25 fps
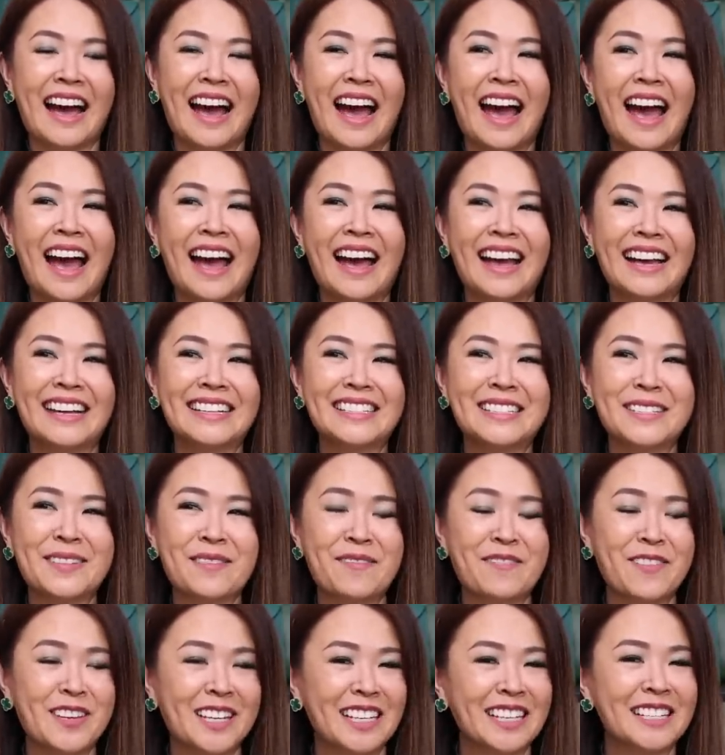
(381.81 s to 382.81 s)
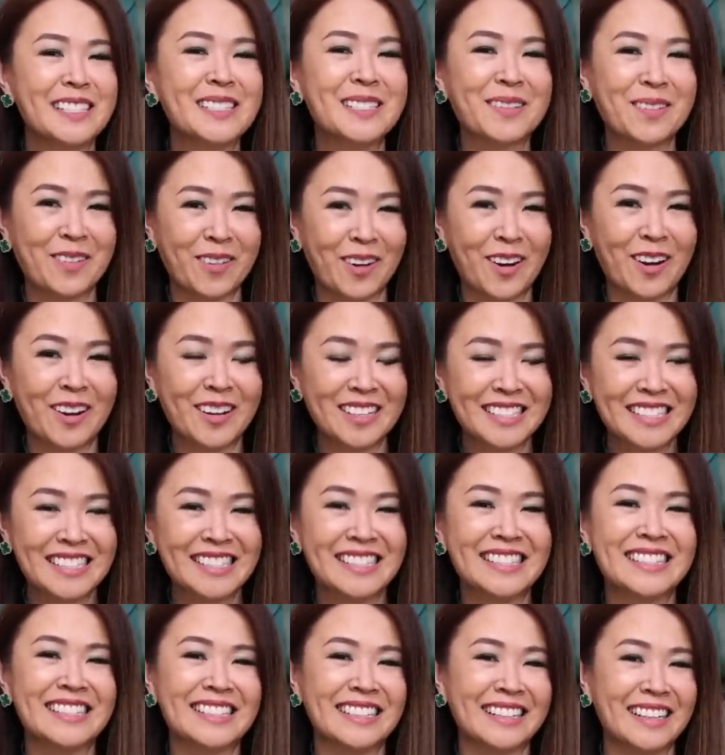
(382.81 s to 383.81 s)
and fingers
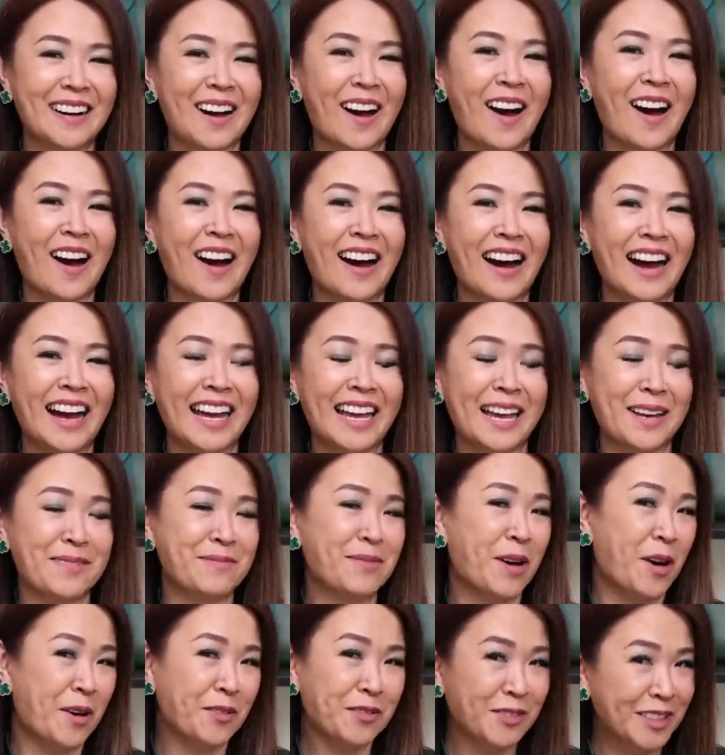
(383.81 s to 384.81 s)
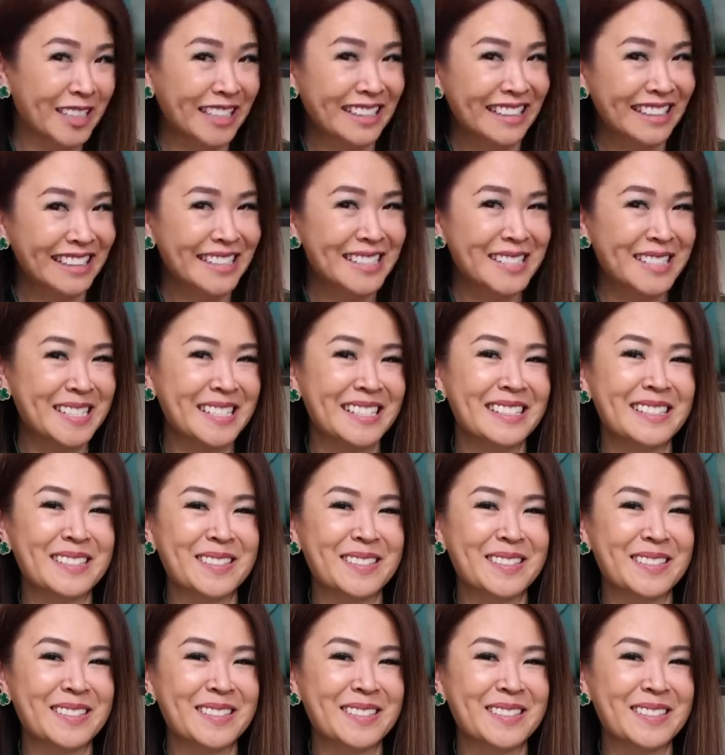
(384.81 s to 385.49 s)
crossed I am offered it.